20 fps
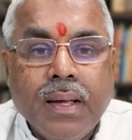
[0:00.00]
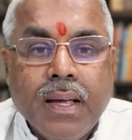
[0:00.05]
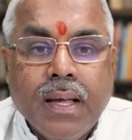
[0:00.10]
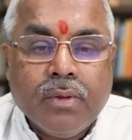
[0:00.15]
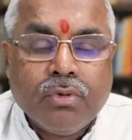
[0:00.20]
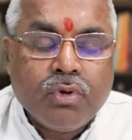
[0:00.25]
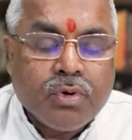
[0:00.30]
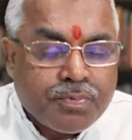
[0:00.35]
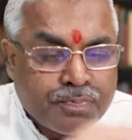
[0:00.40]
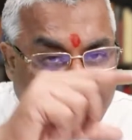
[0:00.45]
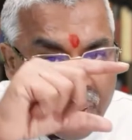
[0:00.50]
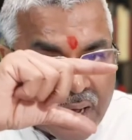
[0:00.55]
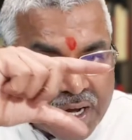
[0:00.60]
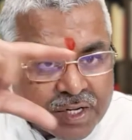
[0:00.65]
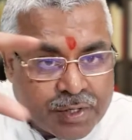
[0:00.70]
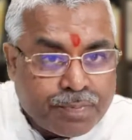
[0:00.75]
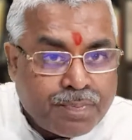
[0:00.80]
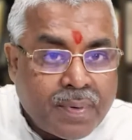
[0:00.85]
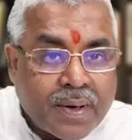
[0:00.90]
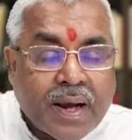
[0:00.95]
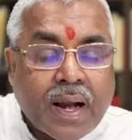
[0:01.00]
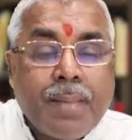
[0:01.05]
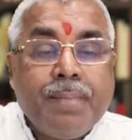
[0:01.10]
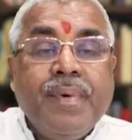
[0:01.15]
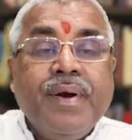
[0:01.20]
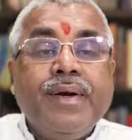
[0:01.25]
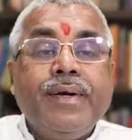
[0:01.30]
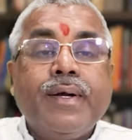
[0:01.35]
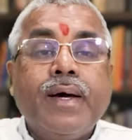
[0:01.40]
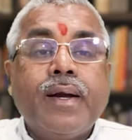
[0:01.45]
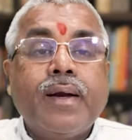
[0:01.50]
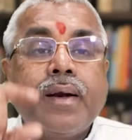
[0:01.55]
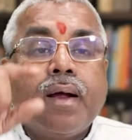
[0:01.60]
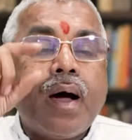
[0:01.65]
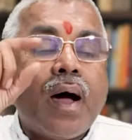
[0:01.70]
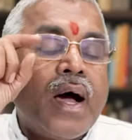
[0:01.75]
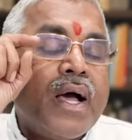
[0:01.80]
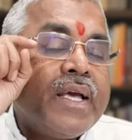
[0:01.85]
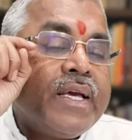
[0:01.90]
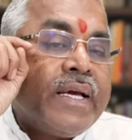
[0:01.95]
The first parameter
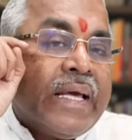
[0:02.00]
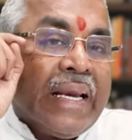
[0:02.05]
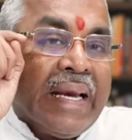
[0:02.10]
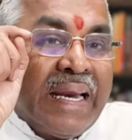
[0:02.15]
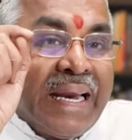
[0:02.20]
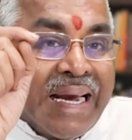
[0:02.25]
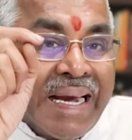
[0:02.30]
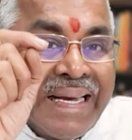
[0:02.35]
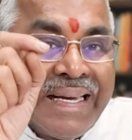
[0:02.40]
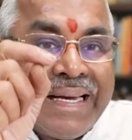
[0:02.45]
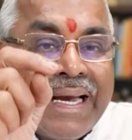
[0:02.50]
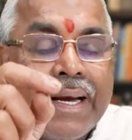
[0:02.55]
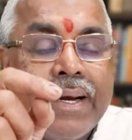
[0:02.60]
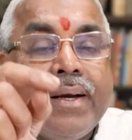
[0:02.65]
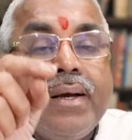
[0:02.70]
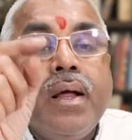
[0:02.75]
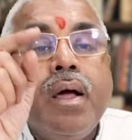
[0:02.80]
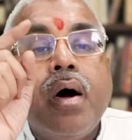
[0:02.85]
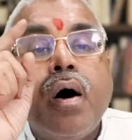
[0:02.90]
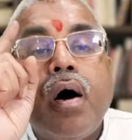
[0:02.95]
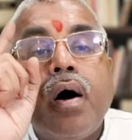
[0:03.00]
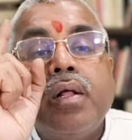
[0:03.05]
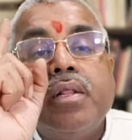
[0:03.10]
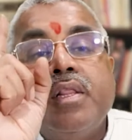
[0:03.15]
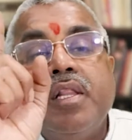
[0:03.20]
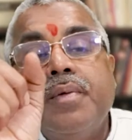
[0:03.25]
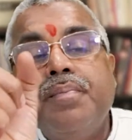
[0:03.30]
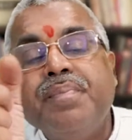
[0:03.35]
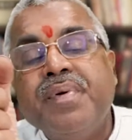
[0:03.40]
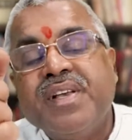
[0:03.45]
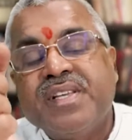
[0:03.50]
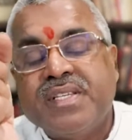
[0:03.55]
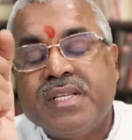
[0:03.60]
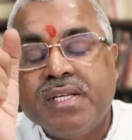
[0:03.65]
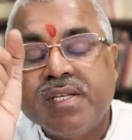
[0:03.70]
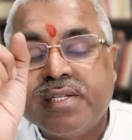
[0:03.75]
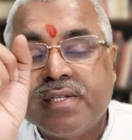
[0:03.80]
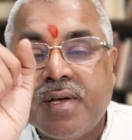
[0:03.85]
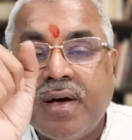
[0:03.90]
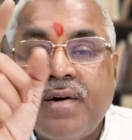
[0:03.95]
I created on the
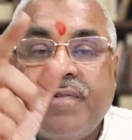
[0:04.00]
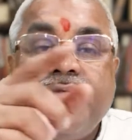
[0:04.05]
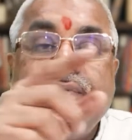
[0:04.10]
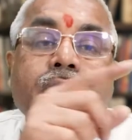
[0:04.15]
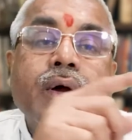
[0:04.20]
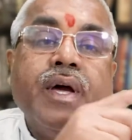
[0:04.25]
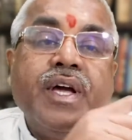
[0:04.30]
basis of